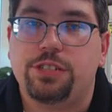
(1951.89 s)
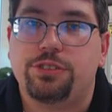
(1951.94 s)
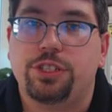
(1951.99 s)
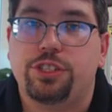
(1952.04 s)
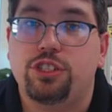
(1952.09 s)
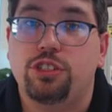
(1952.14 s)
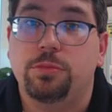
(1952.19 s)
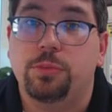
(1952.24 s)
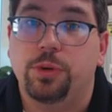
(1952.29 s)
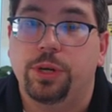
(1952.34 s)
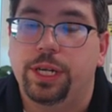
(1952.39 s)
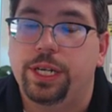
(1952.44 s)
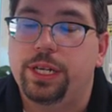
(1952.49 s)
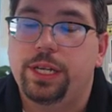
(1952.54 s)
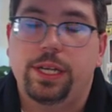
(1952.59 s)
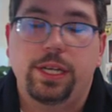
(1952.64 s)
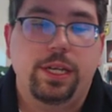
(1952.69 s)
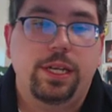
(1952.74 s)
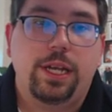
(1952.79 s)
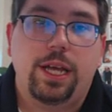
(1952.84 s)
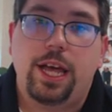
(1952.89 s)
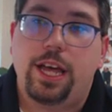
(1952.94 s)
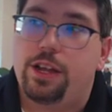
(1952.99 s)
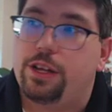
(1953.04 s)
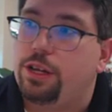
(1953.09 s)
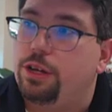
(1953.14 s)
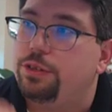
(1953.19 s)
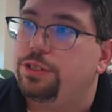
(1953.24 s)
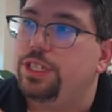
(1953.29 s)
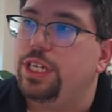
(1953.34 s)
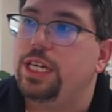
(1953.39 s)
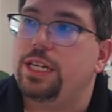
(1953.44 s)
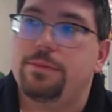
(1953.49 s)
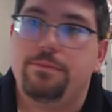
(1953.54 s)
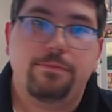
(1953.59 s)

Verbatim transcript: tube would, and it goes in.